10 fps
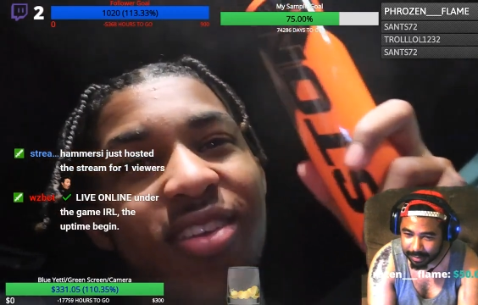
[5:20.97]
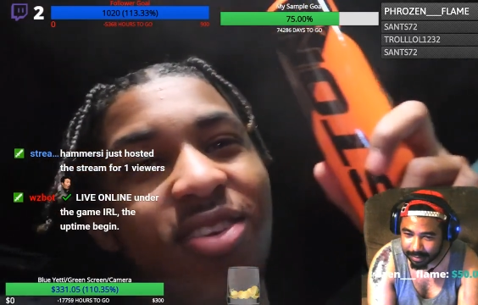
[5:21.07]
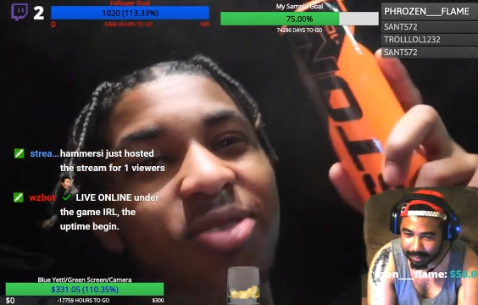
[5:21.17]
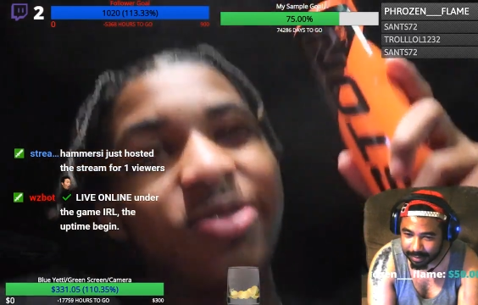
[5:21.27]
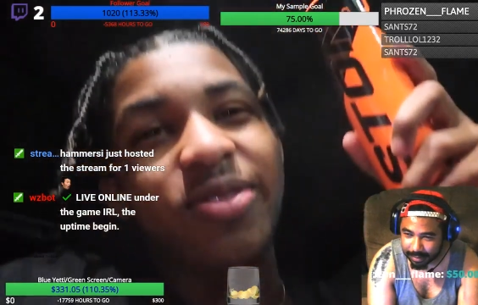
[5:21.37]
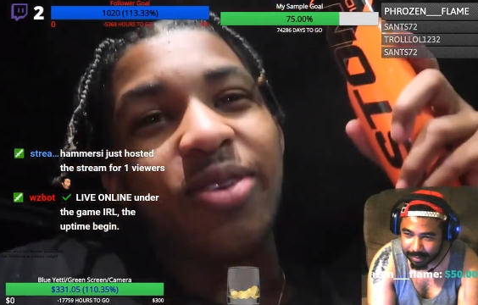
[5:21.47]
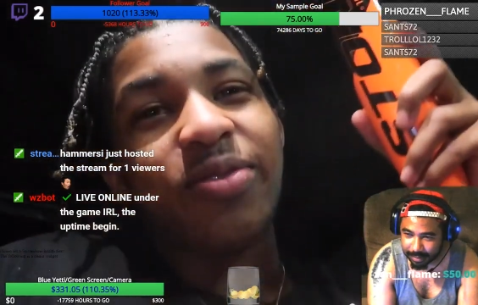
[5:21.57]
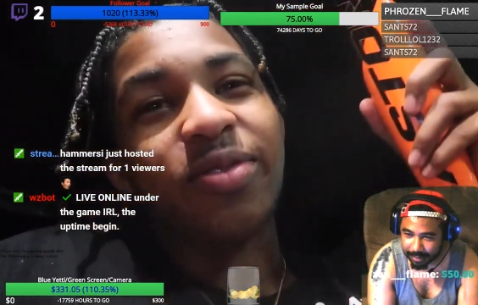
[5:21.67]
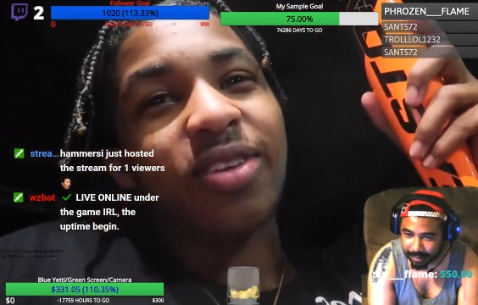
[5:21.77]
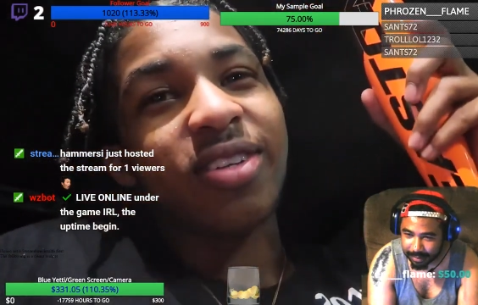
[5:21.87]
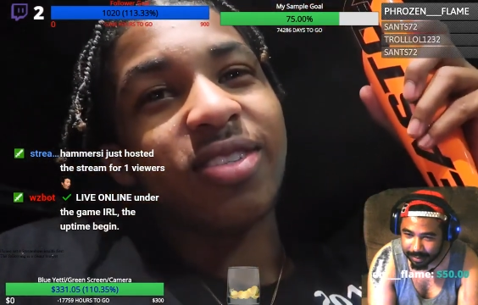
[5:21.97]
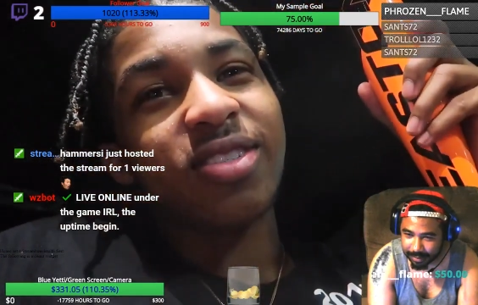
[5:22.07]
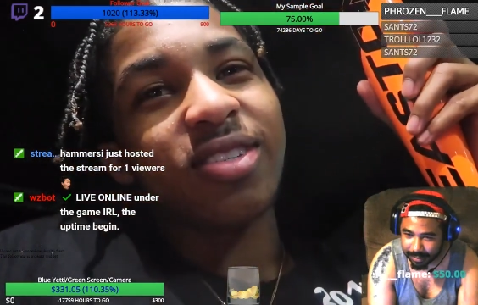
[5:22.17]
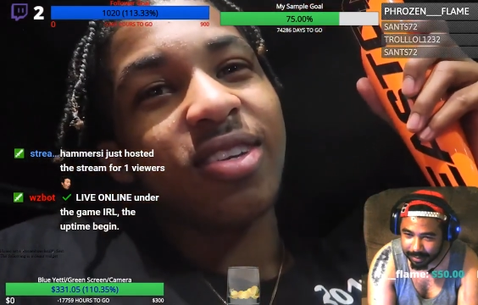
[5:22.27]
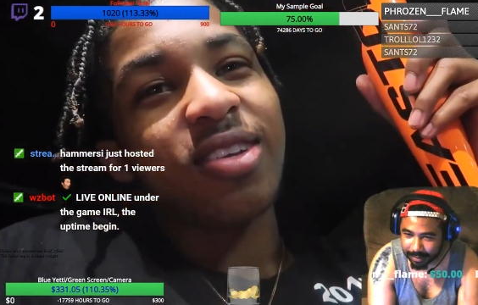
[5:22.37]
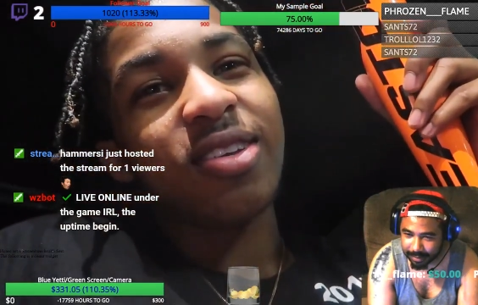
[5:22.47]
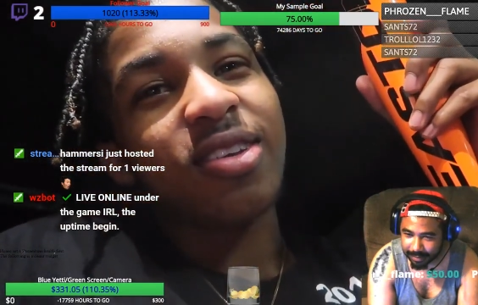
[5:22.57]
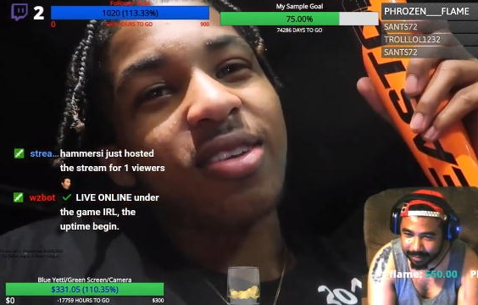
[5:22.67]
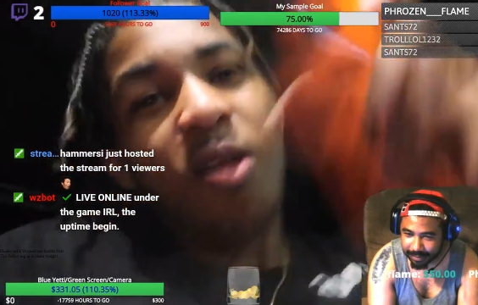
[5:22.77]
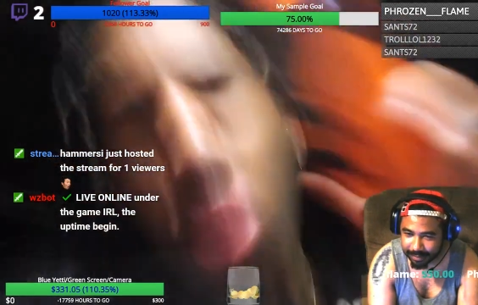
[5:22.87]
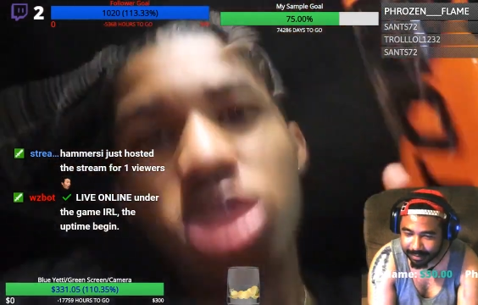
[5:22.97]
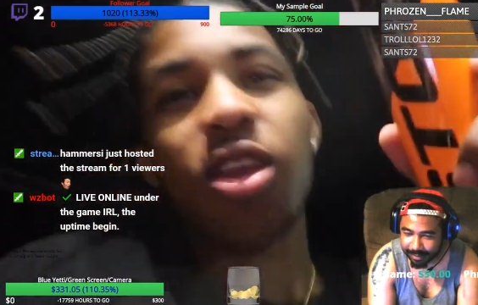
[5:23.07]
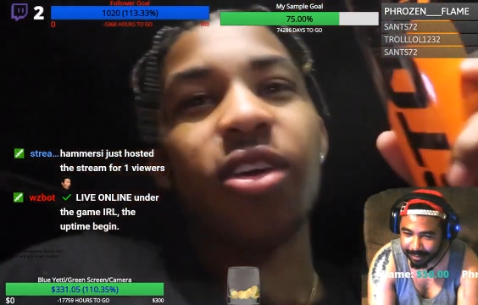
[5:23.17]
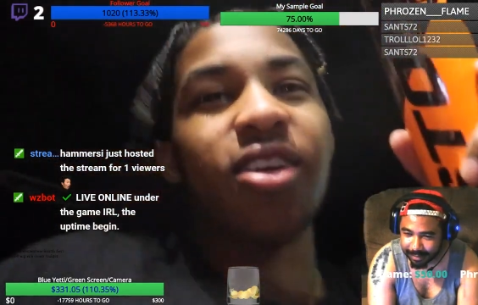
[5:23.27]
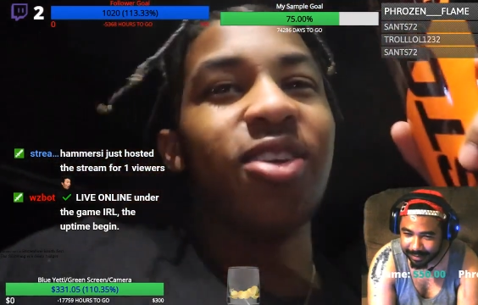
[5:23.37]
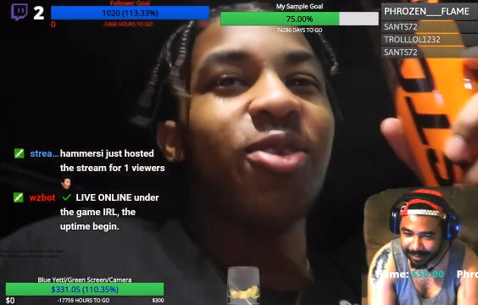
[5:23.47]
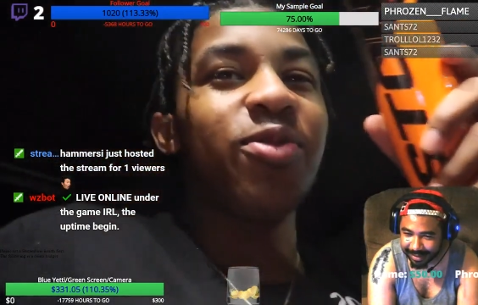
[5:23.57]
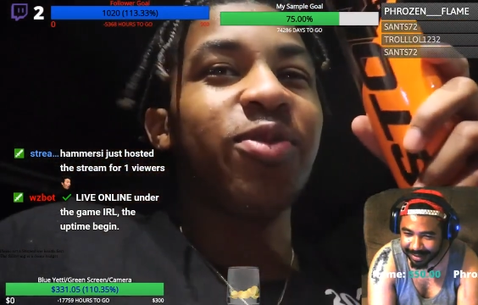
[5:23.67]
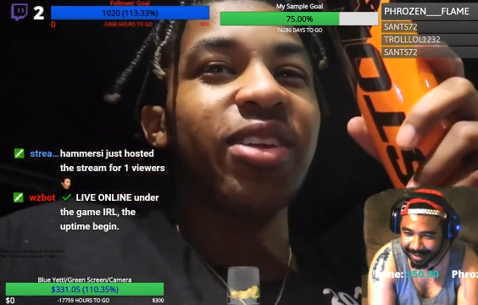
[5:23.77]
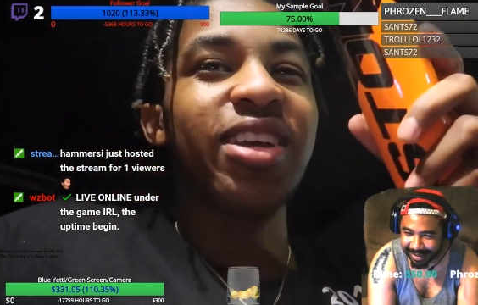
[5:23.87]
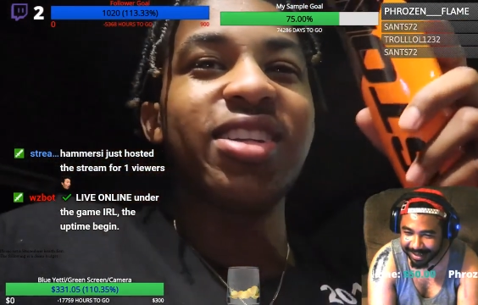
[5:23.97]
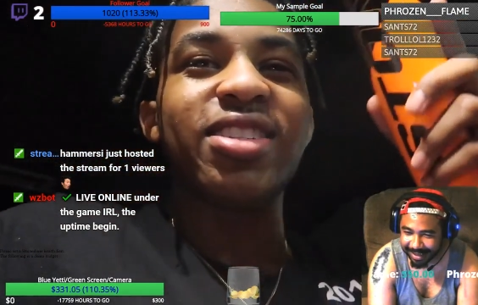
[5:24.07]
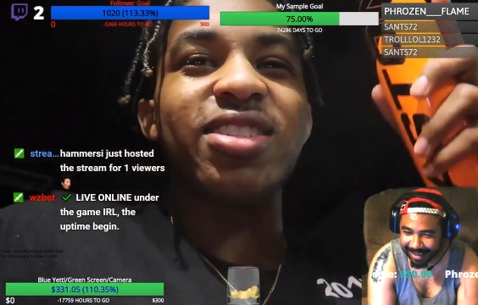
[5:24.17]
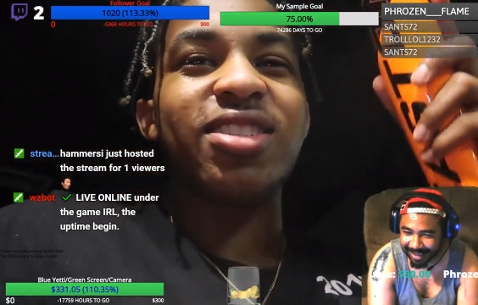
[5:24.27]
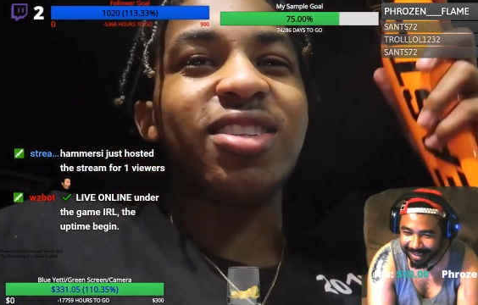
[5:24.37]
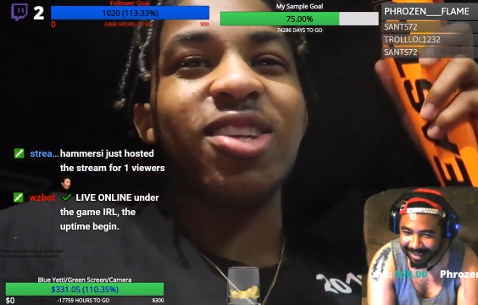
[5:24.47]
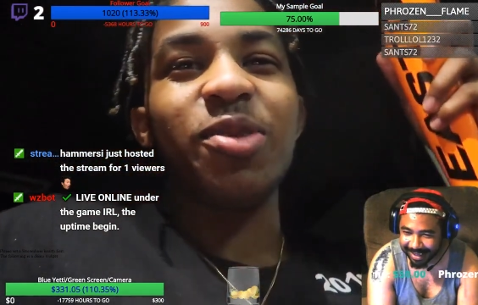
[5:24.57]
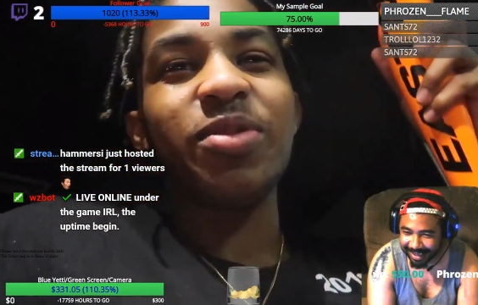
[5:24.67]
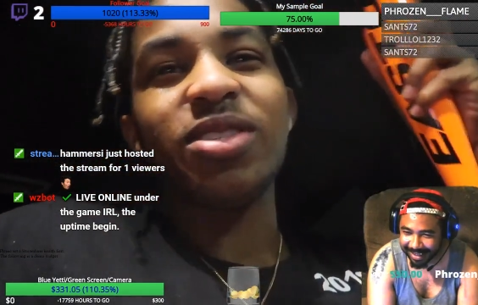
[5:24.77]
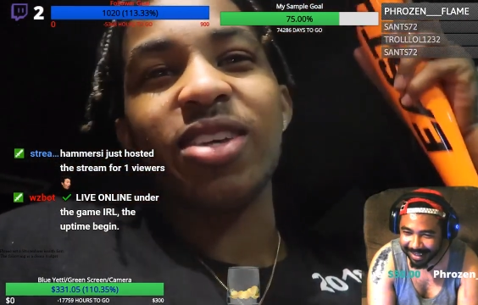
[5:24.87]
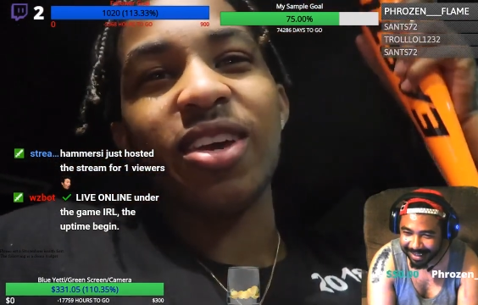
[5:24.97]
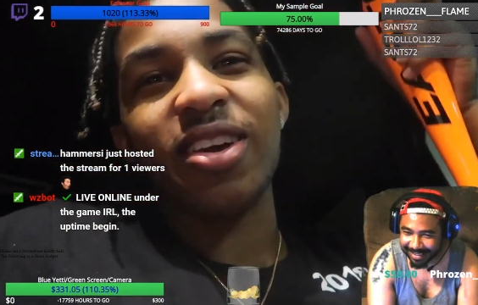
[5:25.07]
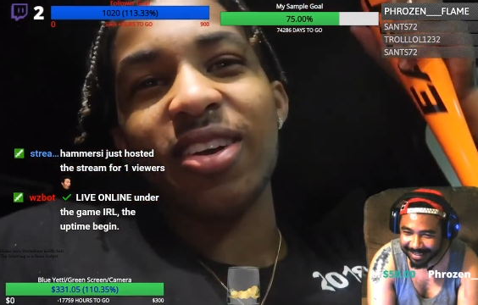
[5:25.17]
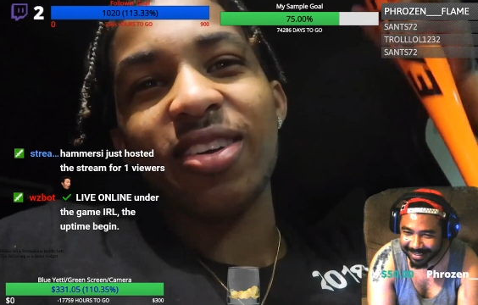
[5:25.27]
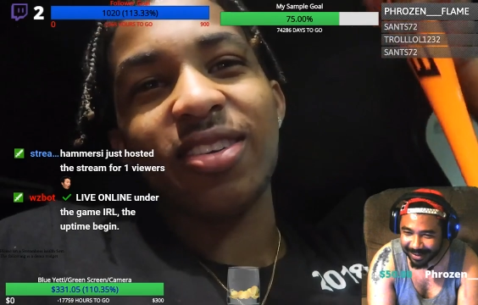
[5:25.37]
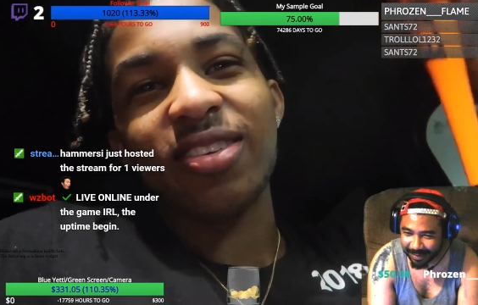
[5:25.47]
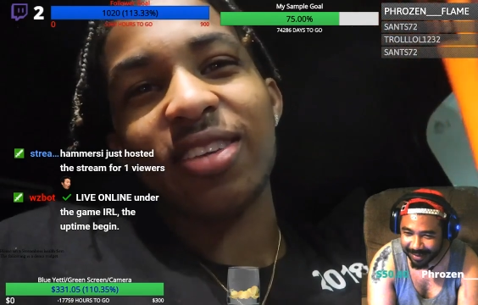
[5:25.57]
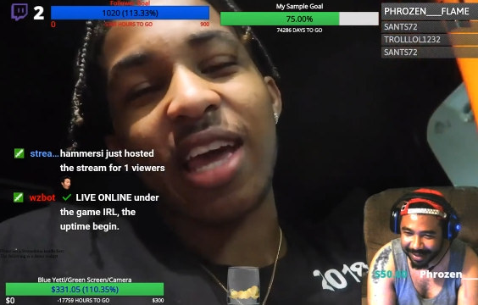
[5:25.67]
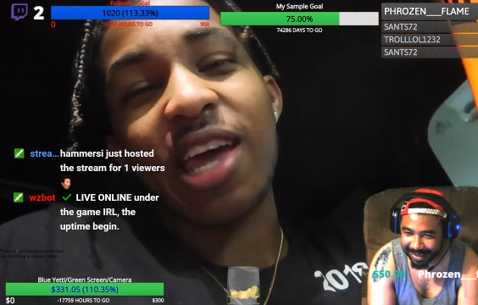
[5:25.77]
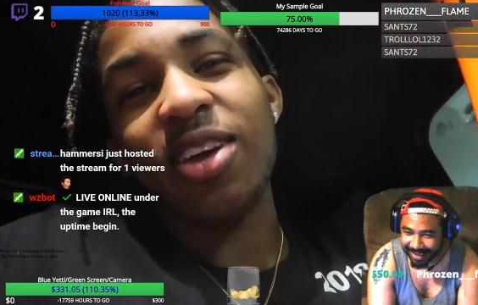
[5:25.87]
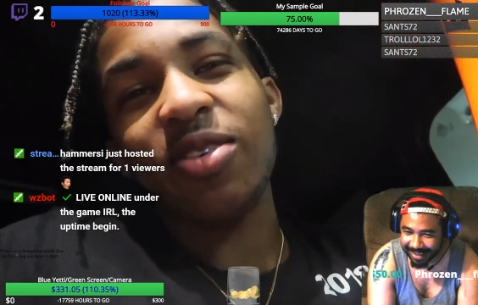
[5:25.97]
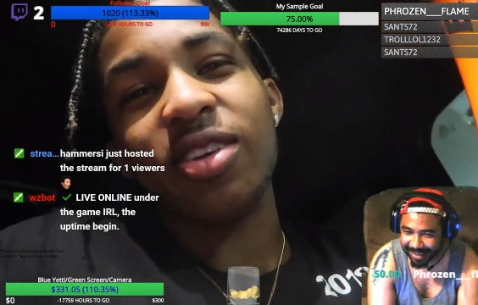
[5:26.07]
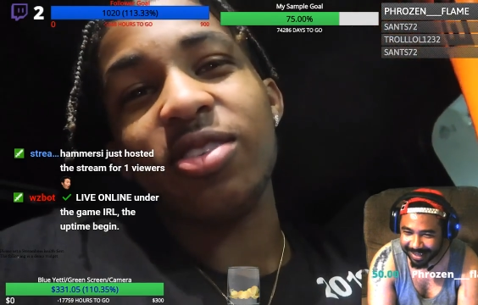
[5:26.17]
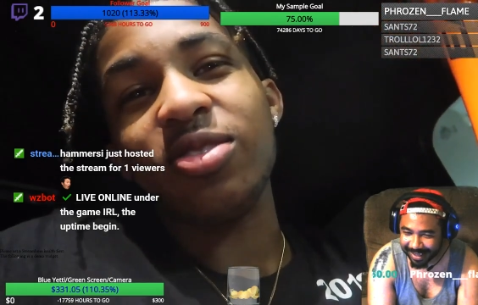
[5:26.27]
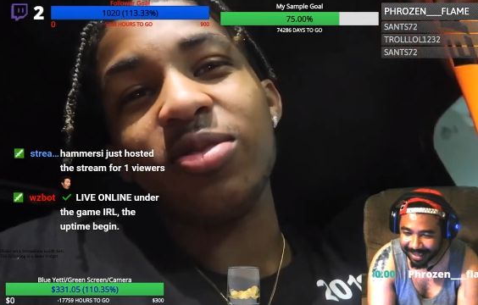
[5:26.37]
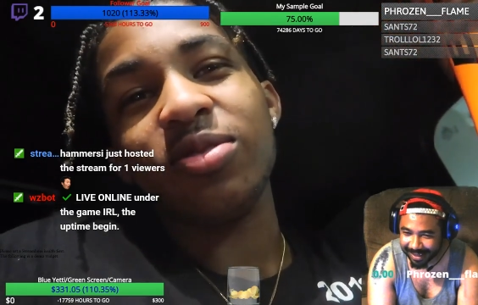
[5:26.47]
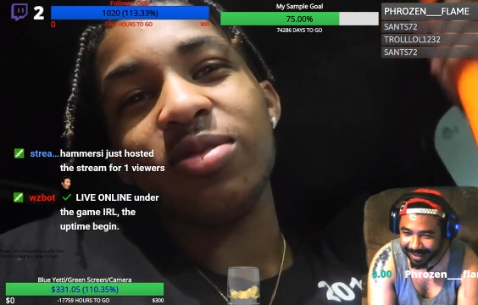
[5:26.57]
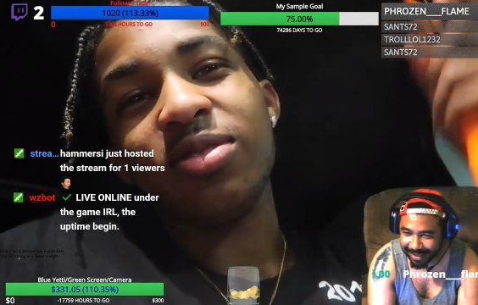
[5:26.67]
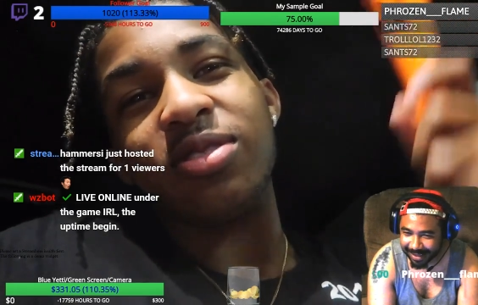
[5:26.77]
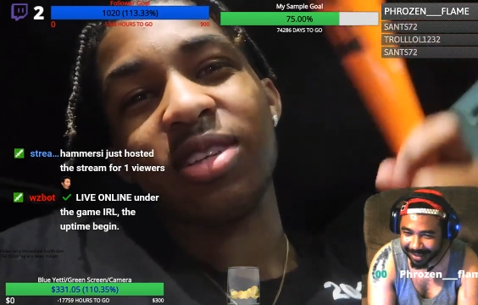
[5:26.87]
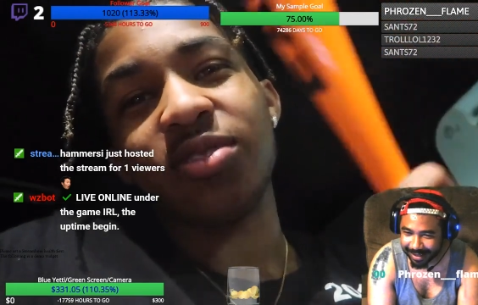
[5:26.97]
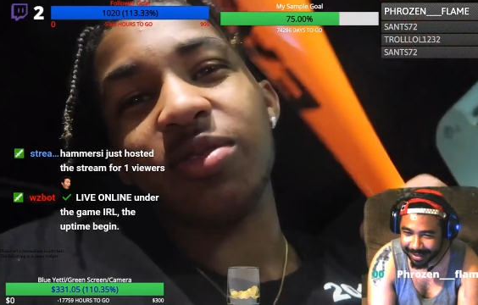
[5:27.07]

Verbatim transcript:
Speaker 1: Yeah, don't don't flinch. Mm-hmm. Yeah, don't flinch. Don't be scared. I ain't gonna hit you. That's